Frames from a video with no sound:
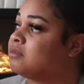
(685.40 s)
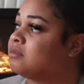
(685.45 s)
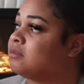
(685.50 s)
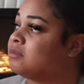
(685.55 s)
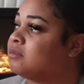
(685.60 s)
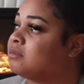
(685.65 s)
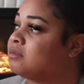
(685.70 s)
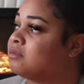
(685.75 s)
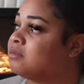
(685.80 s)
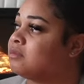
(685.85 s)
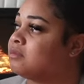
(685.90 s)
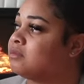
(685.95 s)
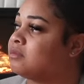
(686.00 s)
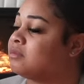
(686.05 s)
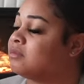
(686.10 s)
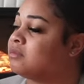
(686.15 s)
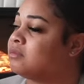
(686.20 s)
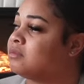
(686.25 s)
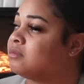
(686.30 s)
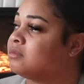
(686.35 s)

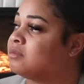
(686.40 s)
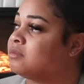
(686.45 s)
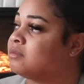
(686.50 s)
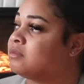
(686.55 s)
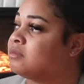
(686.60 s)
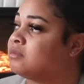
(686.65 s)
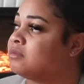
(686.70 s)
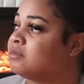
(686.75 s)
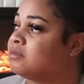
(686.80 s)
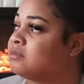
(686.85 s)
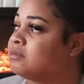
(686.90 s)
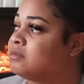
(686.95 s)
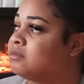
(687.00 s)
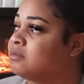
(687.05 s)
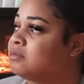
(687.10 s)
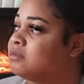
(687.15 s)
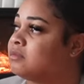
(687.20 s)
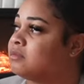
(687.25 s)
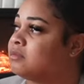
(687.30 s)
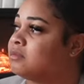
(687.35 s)

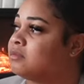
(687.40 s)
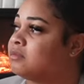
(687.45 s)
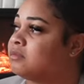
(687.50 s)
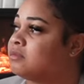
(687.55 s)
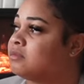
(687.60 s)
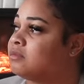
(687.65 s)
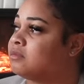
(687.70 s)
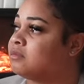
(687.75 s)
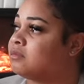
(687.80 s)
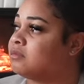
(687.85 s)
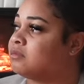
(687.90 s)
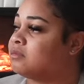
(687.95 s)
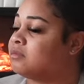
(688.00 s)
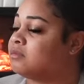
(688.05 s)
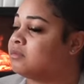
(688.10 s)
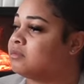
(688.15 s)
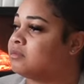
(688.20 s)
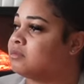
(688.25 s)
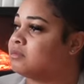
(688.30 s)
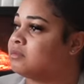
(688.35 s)

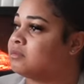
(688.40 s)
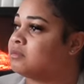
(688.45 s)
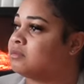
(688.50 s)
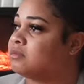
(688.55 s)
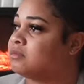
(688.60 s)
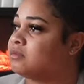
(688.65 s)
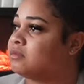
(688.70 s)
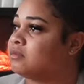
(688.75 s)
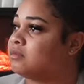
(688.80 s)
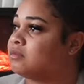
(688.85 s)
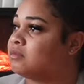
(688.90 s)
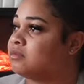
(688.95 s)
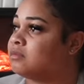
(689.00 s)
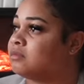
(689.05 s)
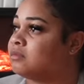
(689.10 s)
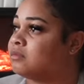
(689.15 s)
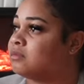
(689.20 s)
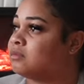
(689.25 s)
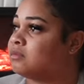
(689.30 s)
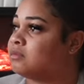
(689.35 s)

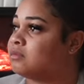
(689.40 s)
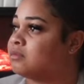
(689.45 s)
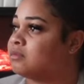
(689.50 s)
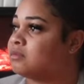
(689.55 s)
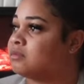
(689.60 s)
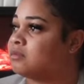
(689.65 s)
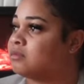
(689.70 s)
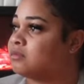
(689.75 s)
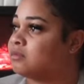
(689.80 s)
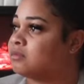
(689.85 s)
The person shown says nothing.